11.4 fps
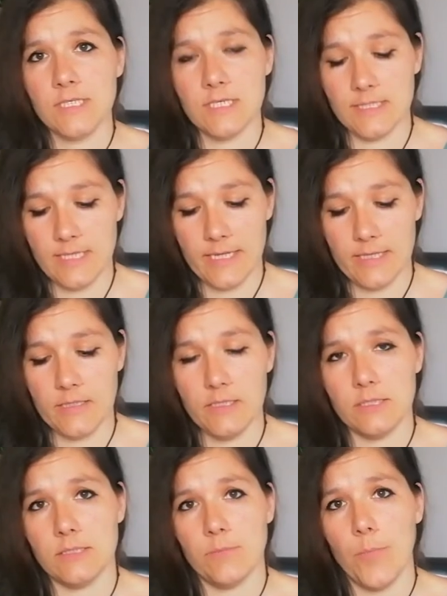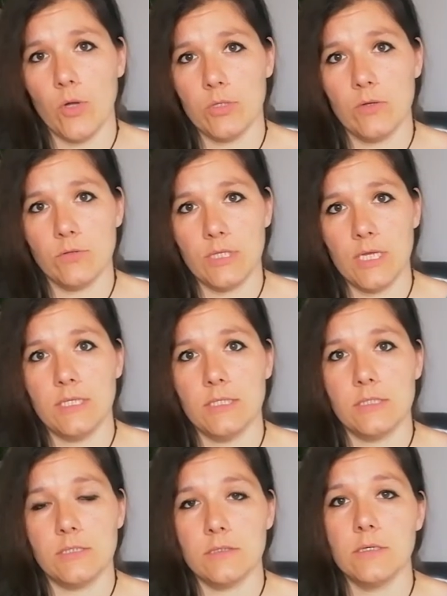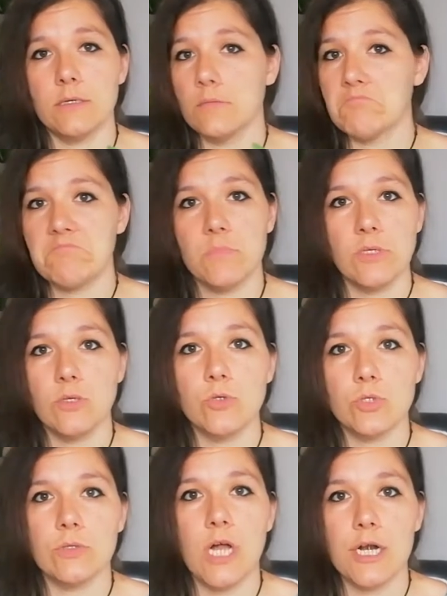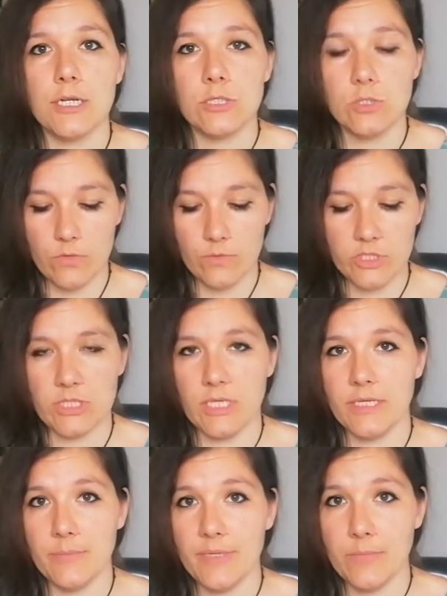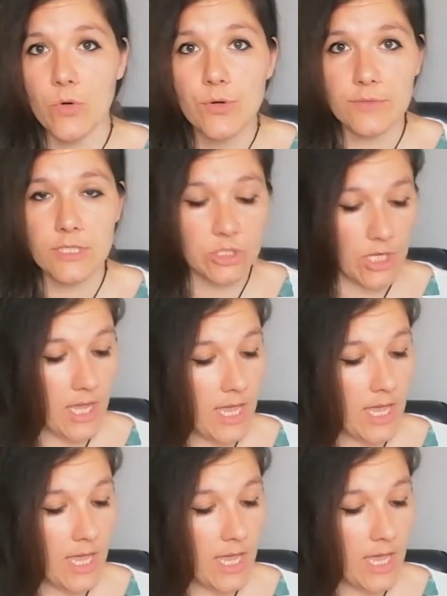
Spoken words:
is that this pot contains the usual garden soil, which is a little bit more rich,